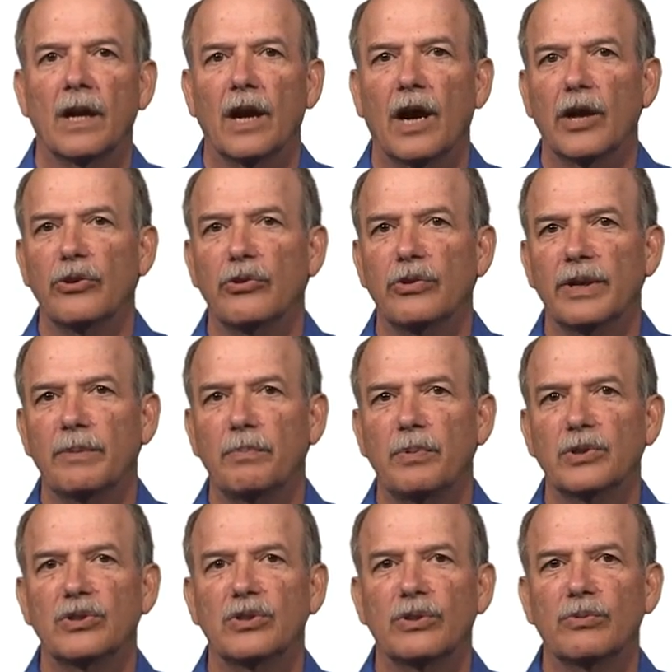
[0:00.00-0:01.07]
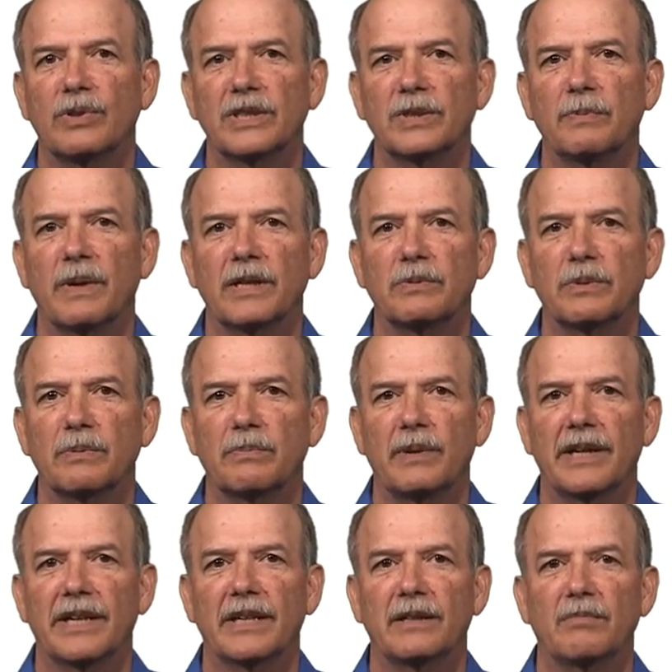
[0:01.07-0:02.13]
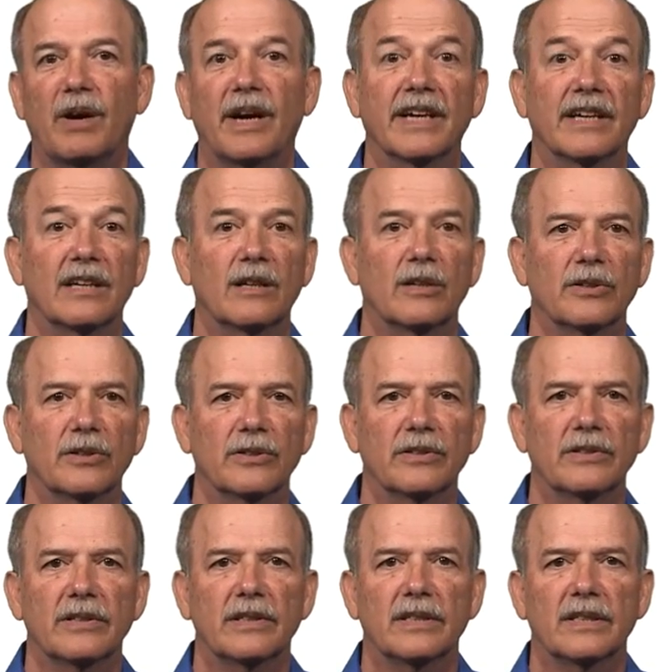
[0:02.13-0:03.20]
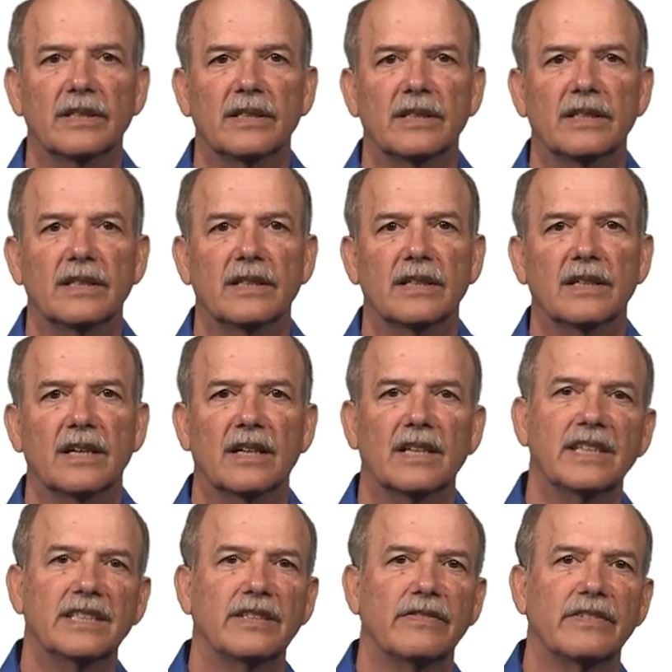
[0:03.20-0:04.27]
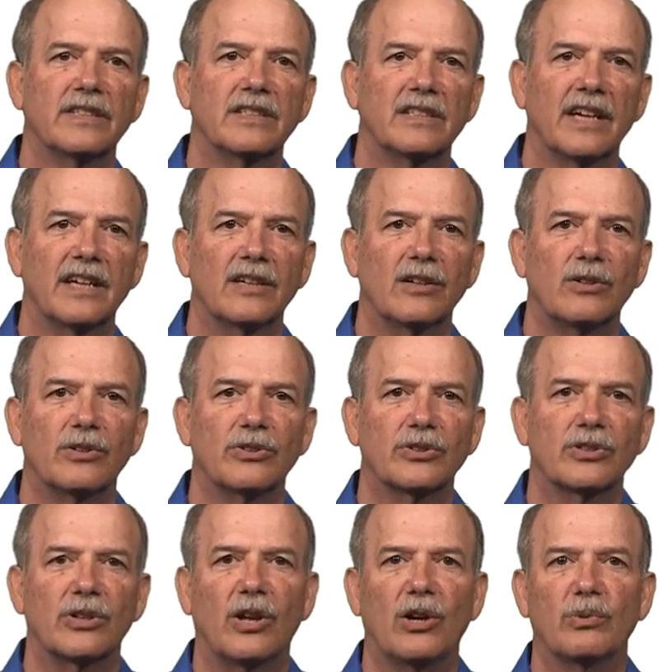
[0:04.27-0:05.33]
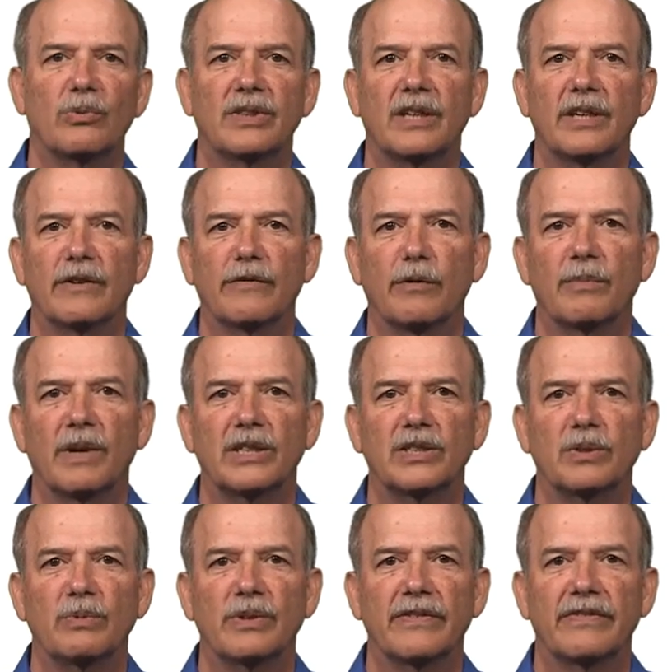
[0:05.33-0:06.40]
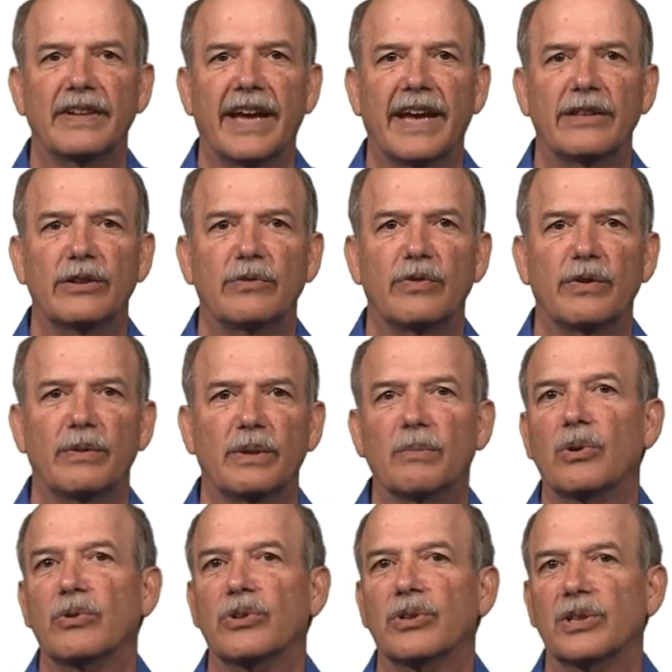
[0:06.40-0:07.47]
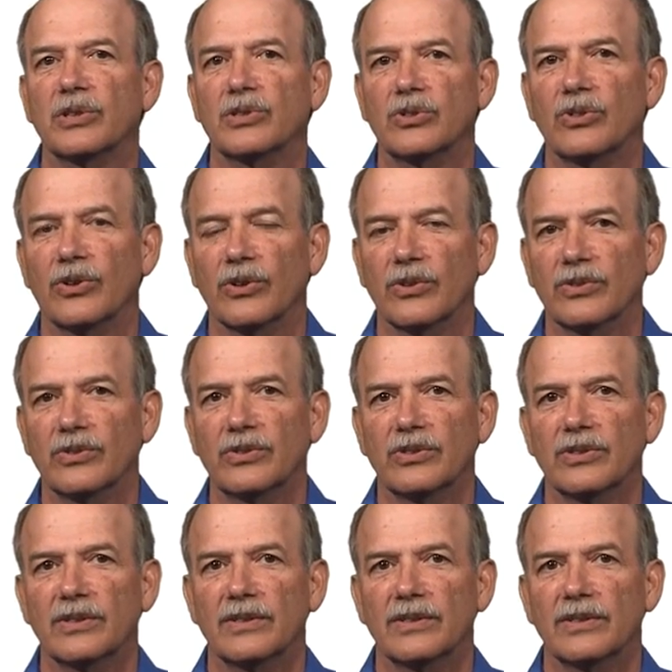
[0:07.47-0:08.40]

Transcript: Other inputs to the risk management plan might include a list of the stakeholders along with the information we have gathered from them on their concerns,